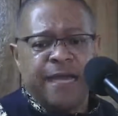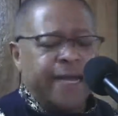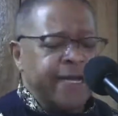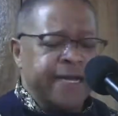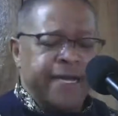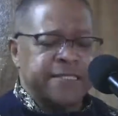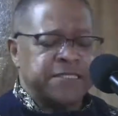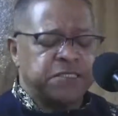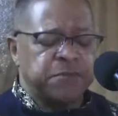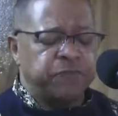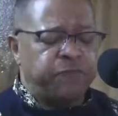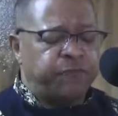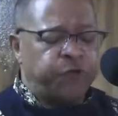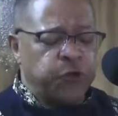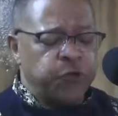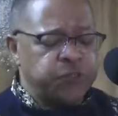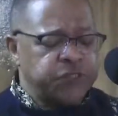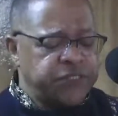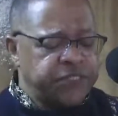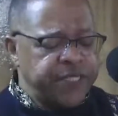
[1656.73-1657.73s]
I got some
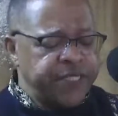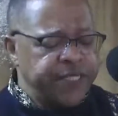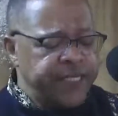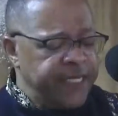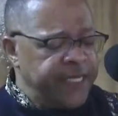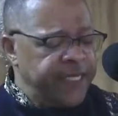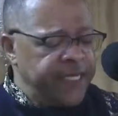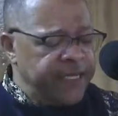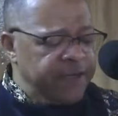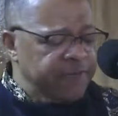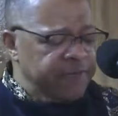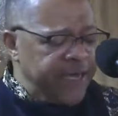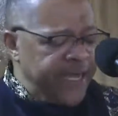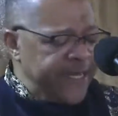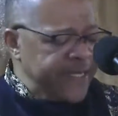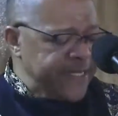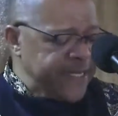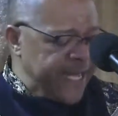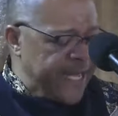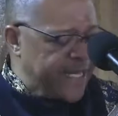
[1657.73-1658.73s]
folks sitting in here
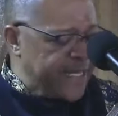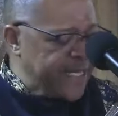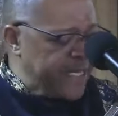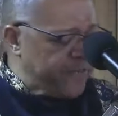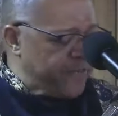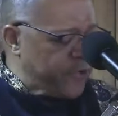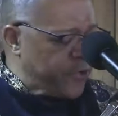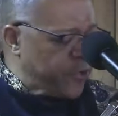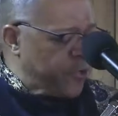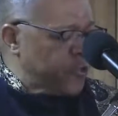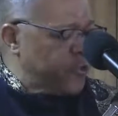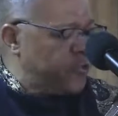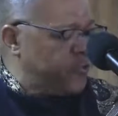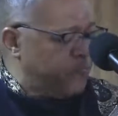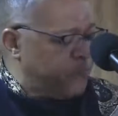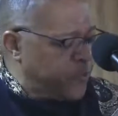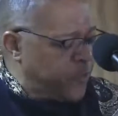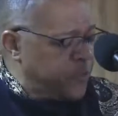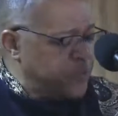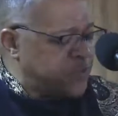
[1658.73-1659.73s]
right now that have heard
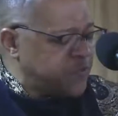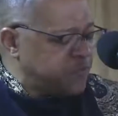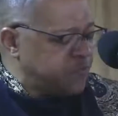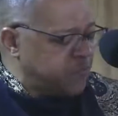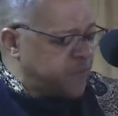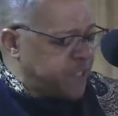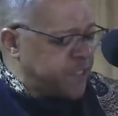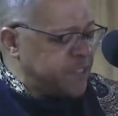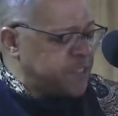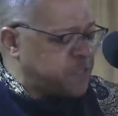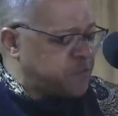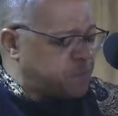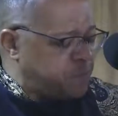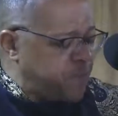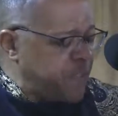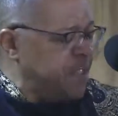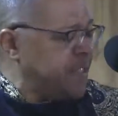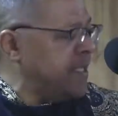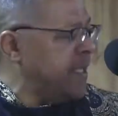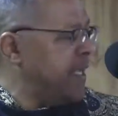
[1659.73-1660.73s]
the voice of money
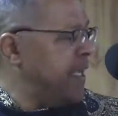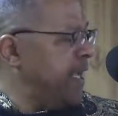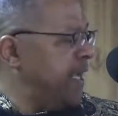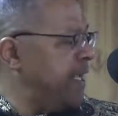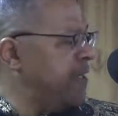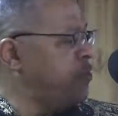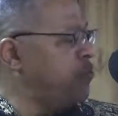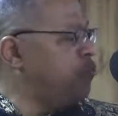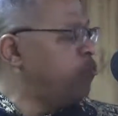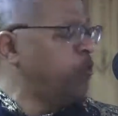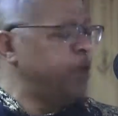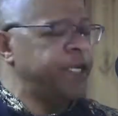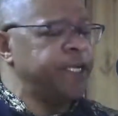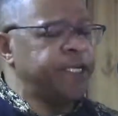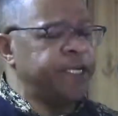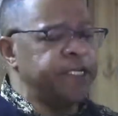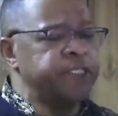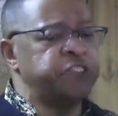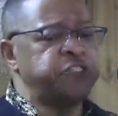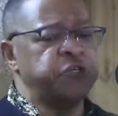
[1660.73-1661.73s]
speak and you went
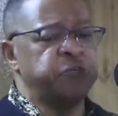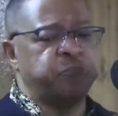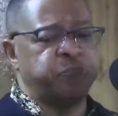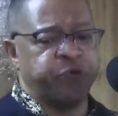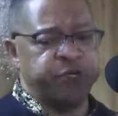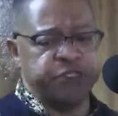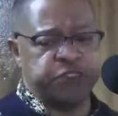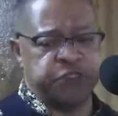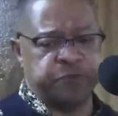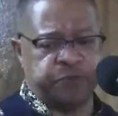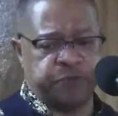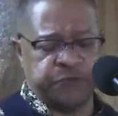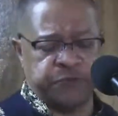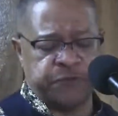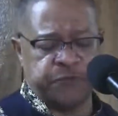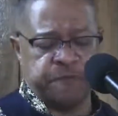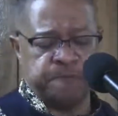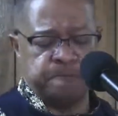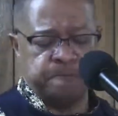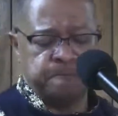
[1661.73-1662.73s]
against your
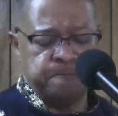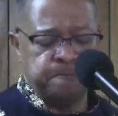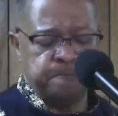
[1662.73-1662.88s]
principles